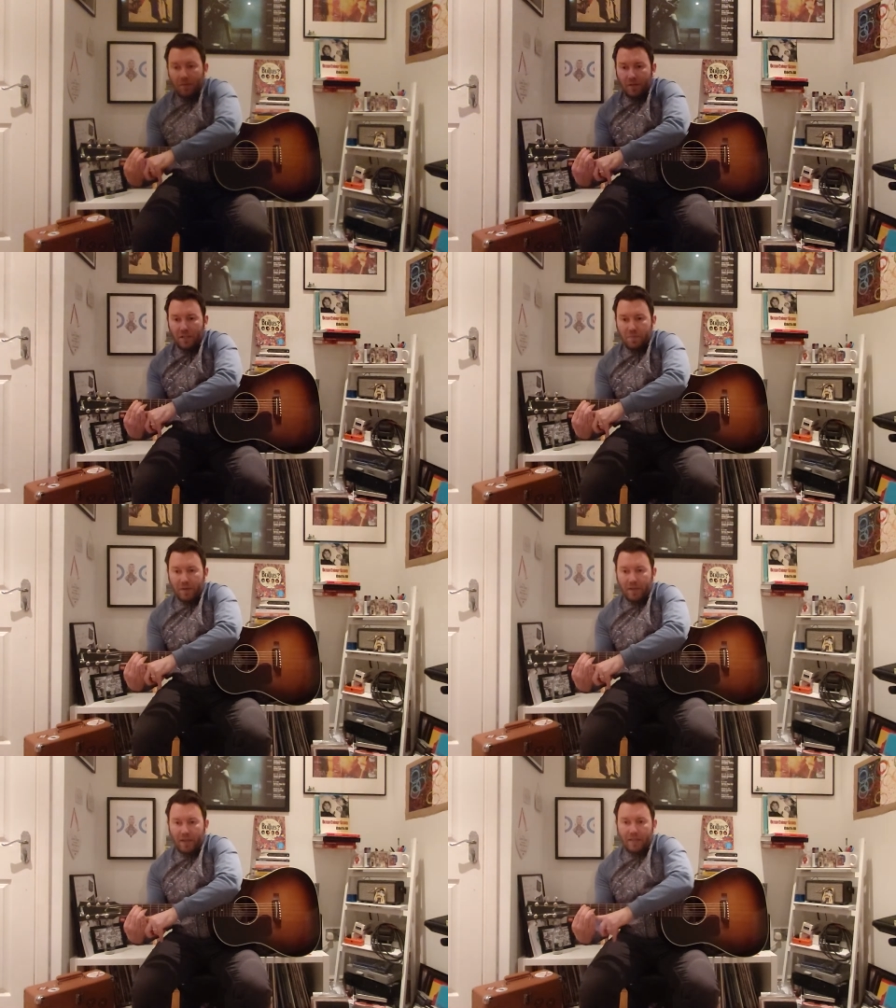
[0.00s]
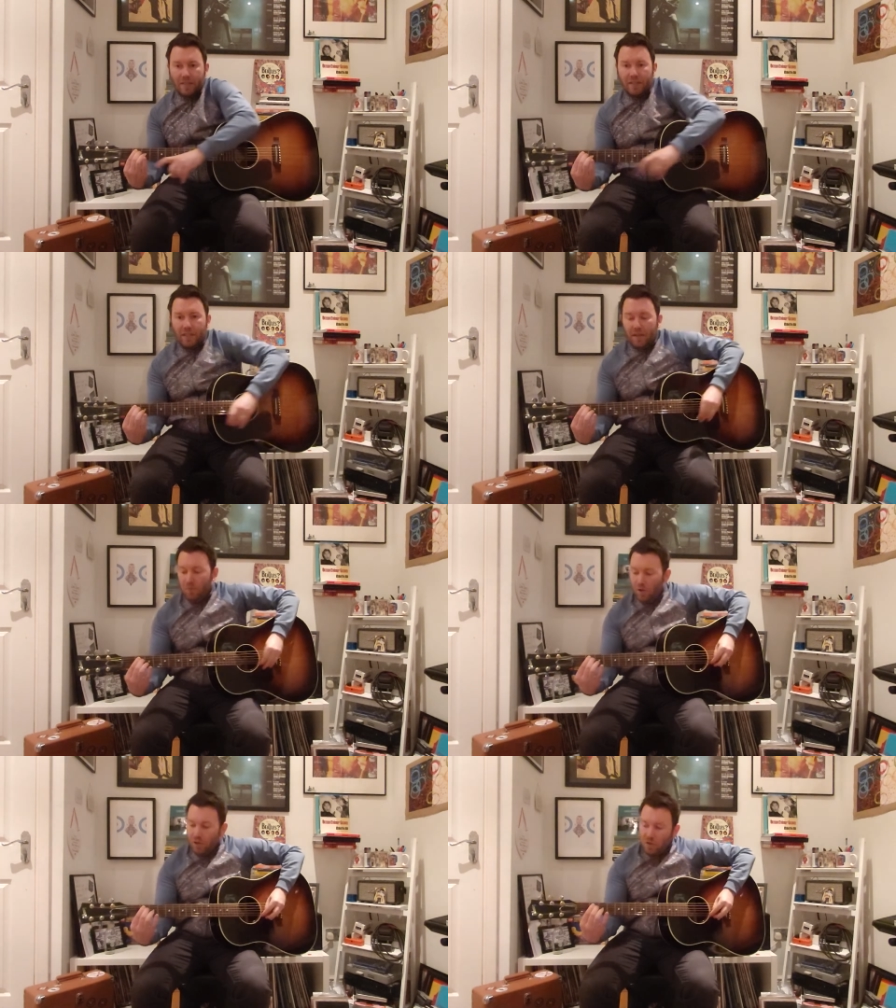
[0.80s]
This bit of your hand, you
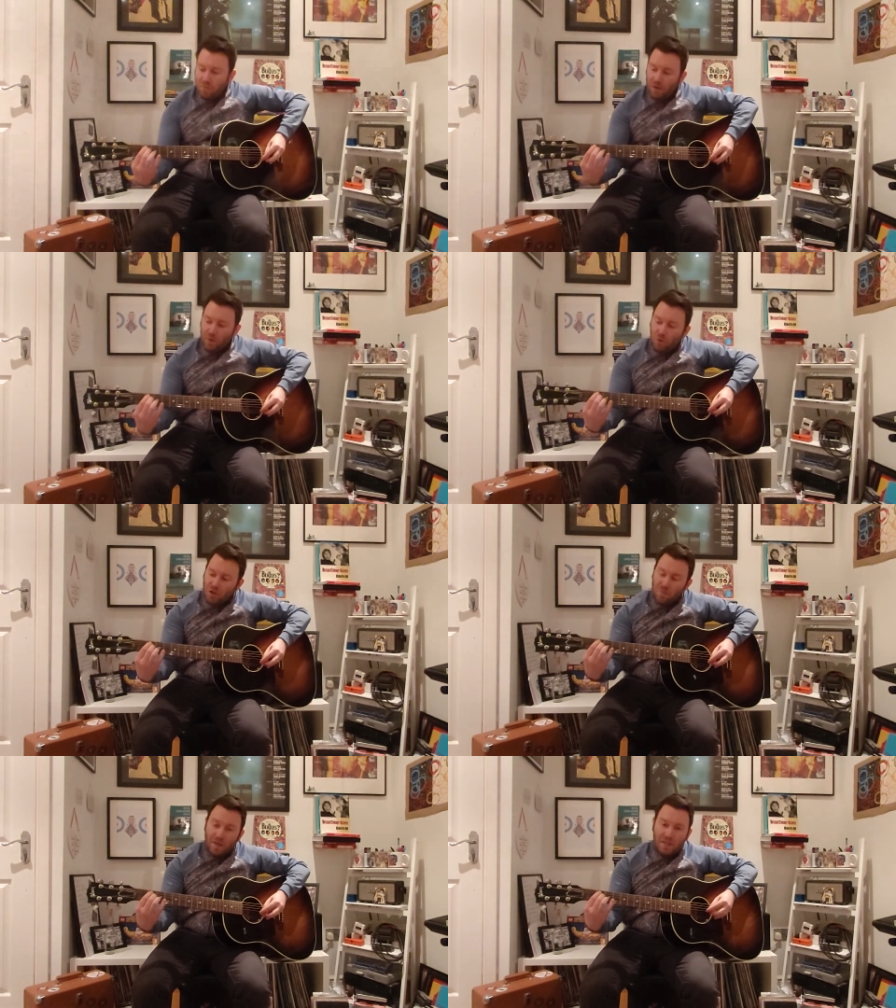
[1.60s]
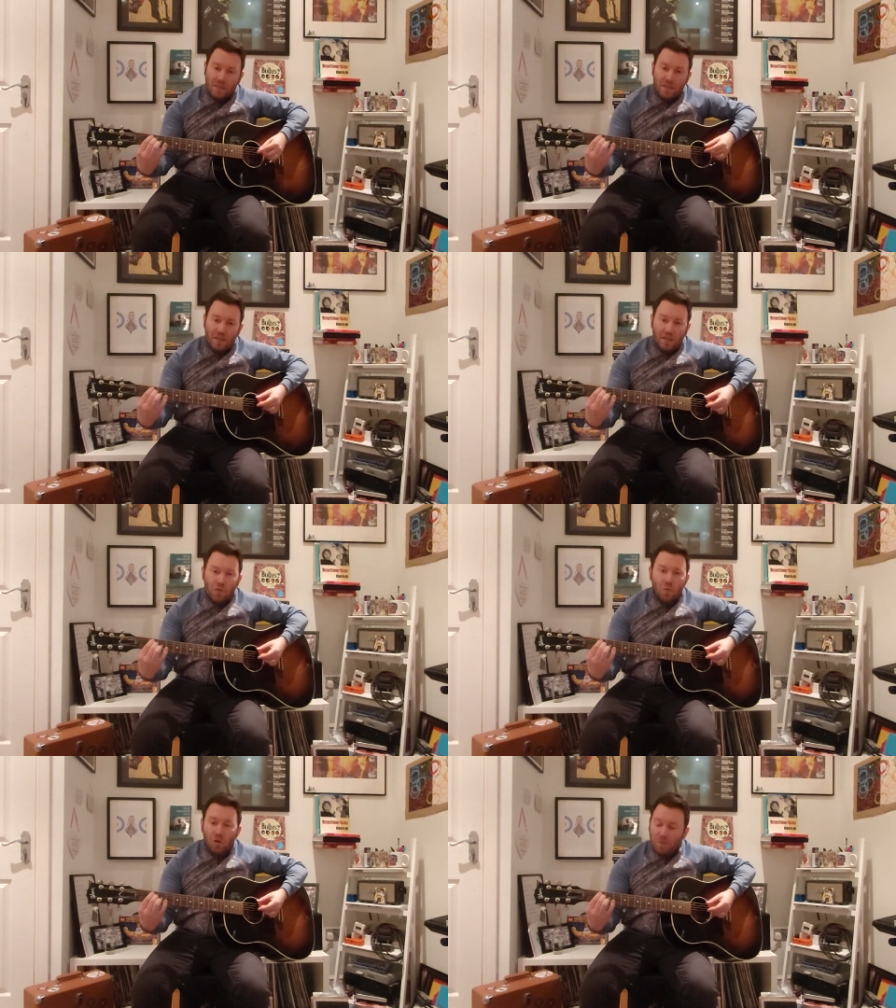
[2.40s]
want a space. You
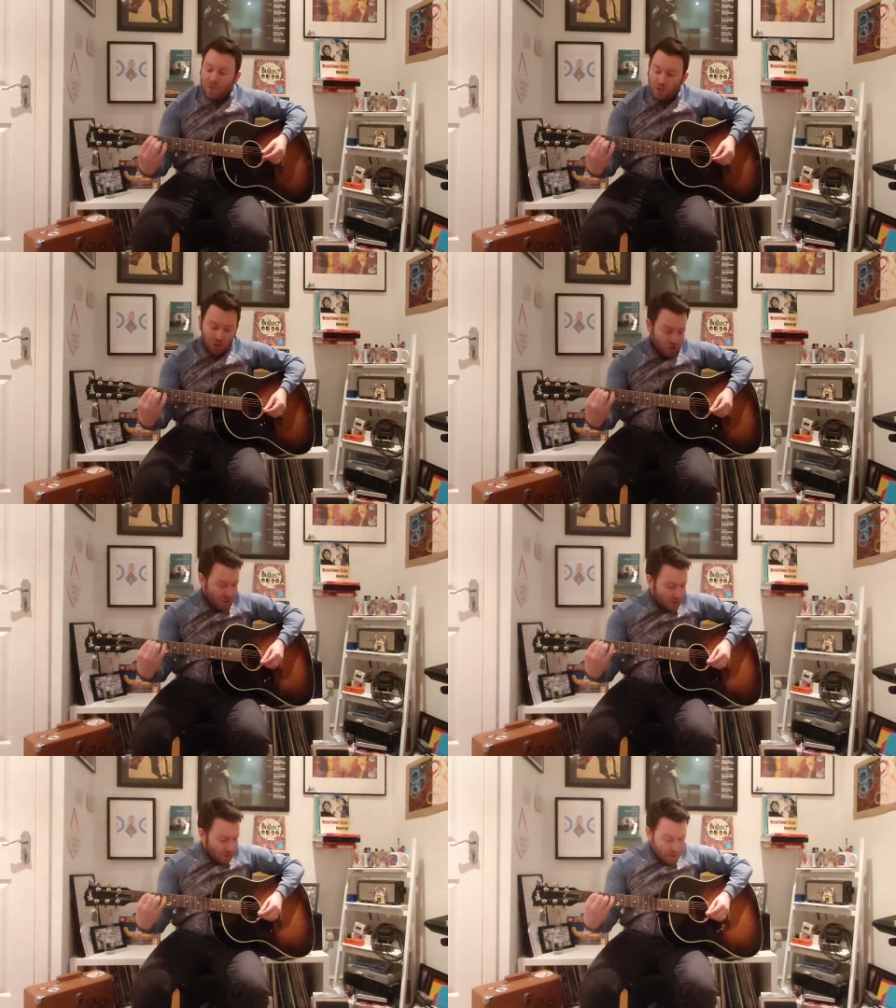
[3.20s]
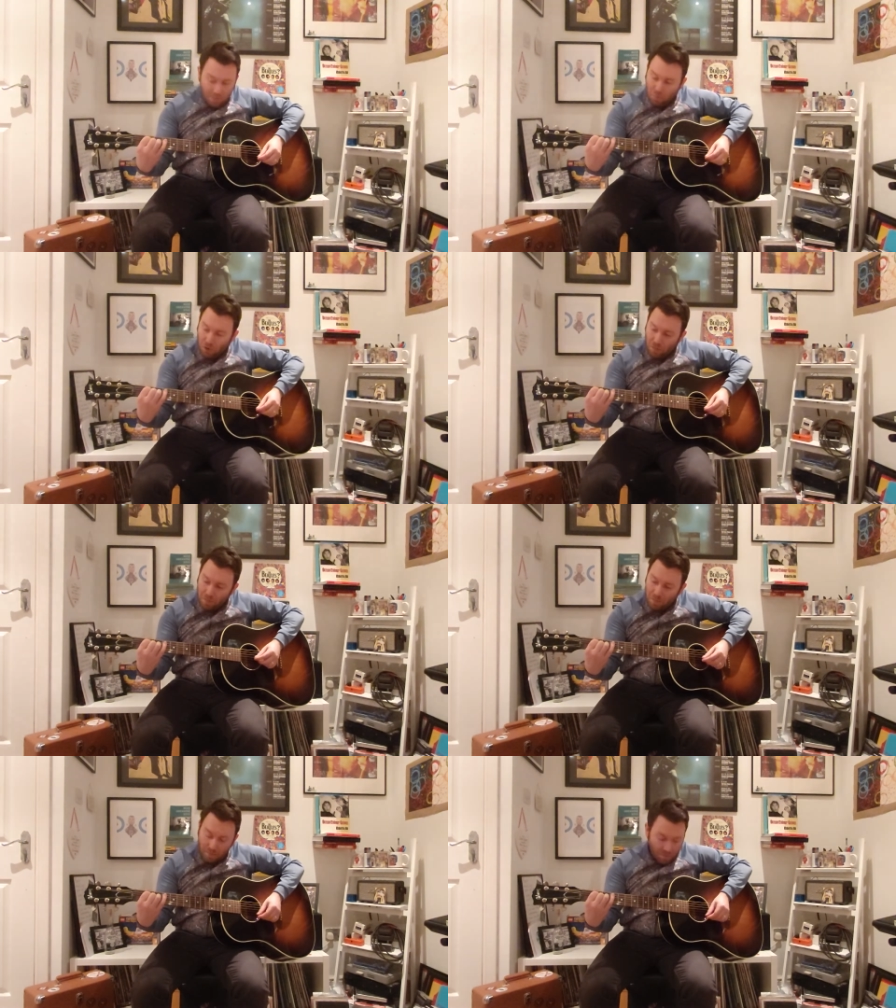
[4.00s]
don't want to be touching the
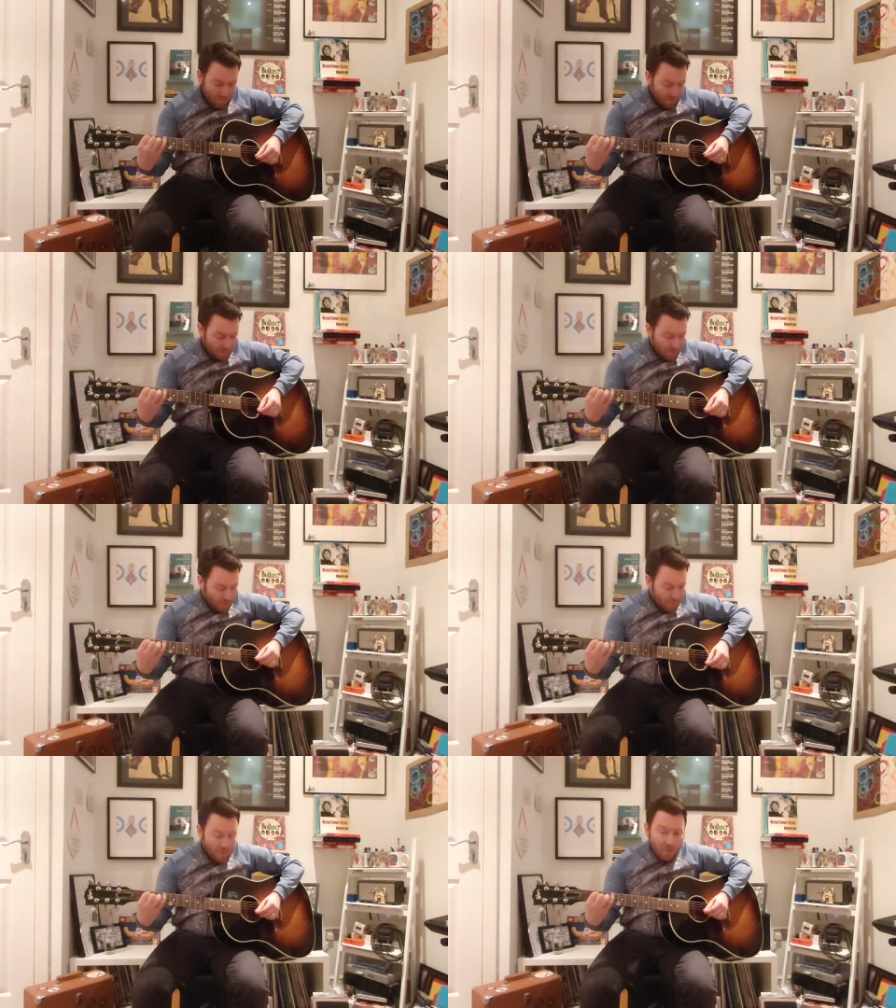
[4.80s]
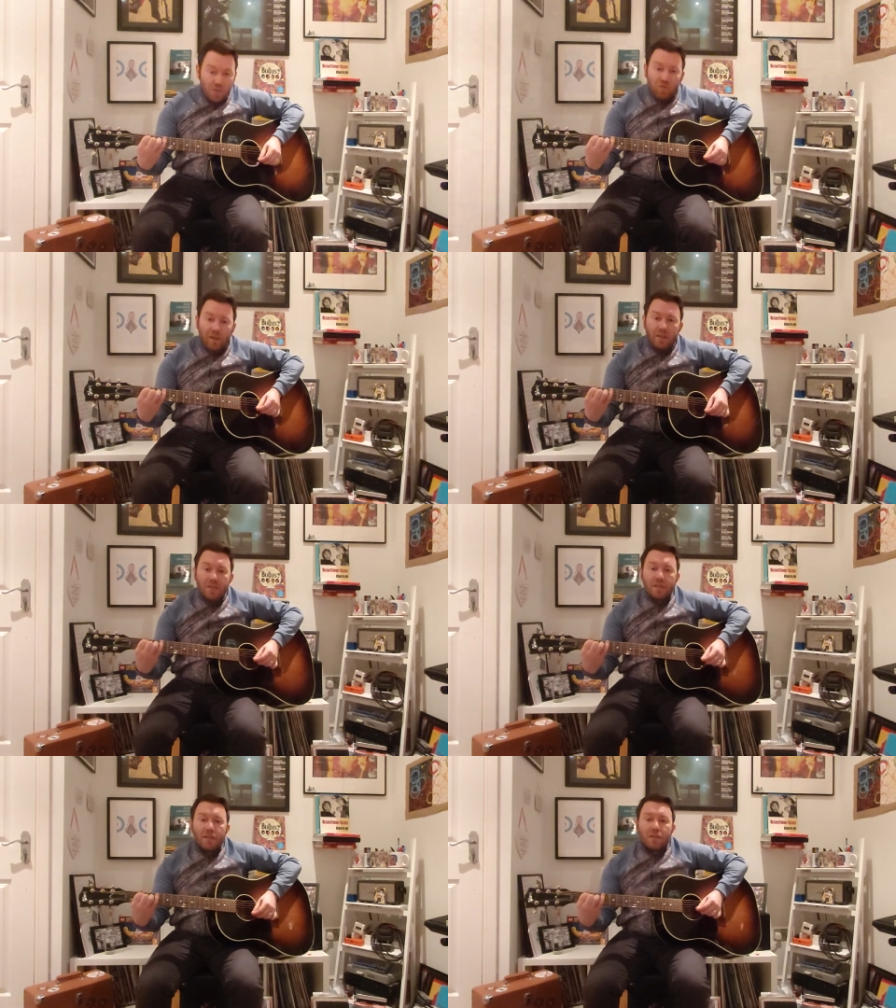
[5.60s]
bottom strings.
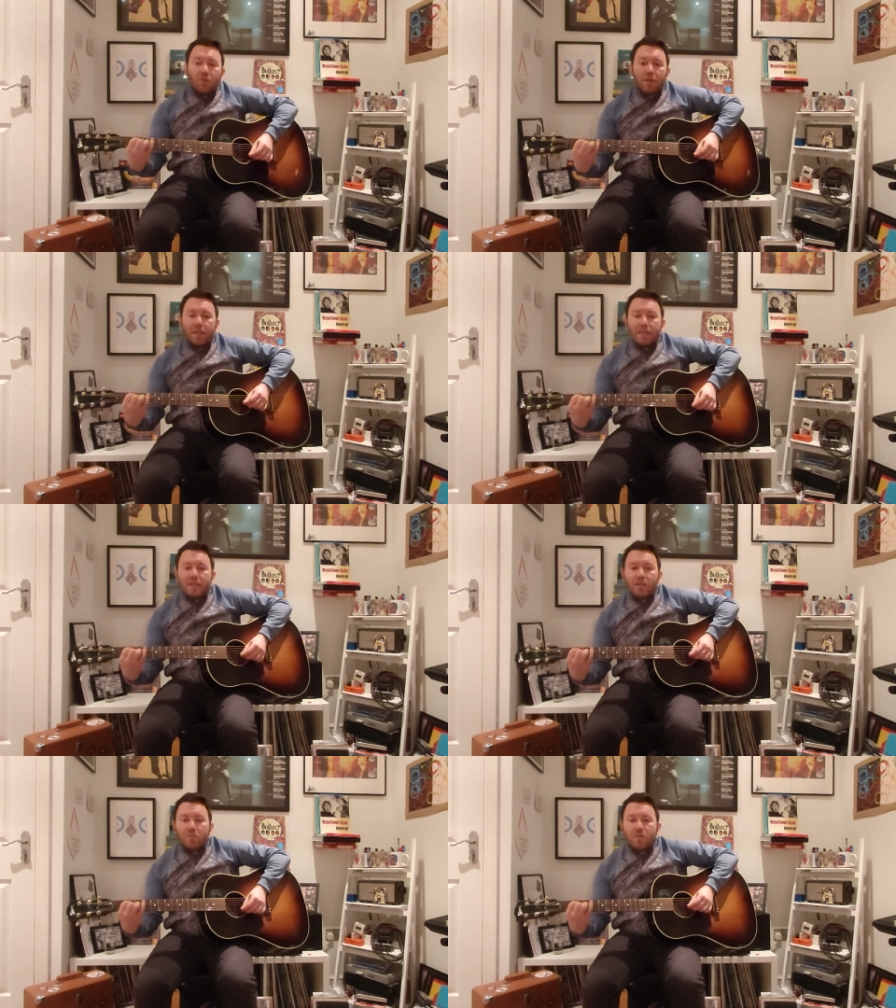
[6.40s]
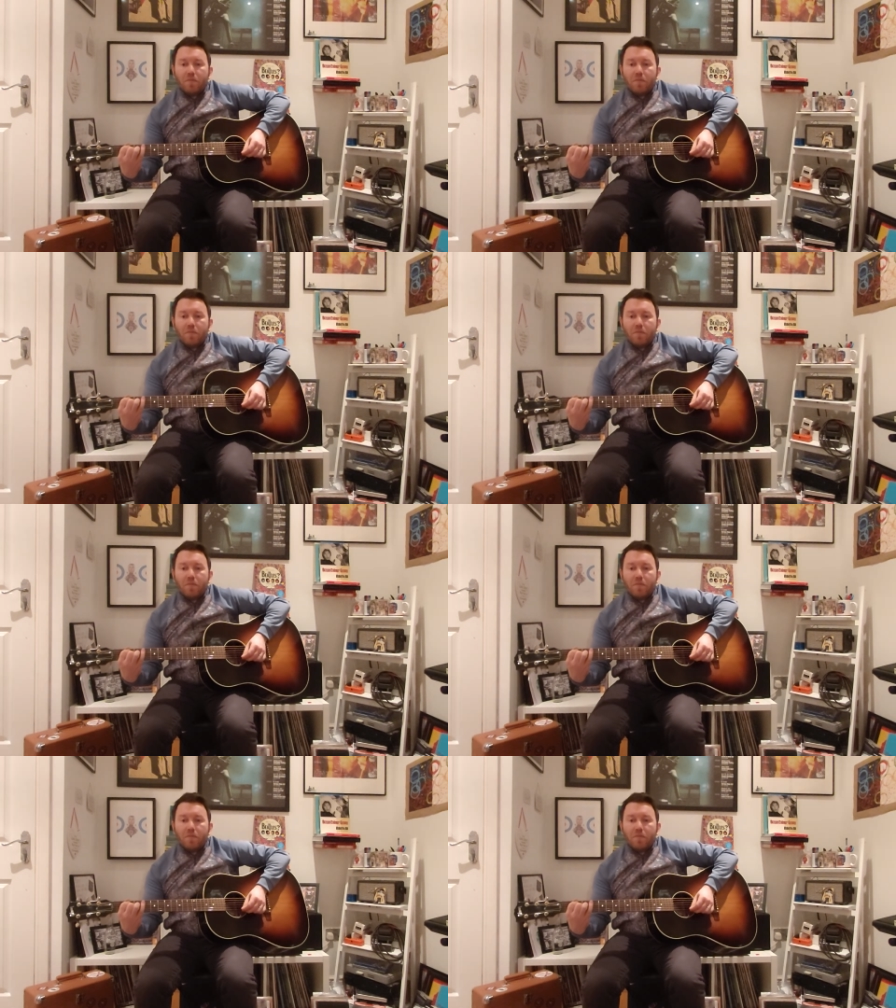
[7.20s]
You hear this sound.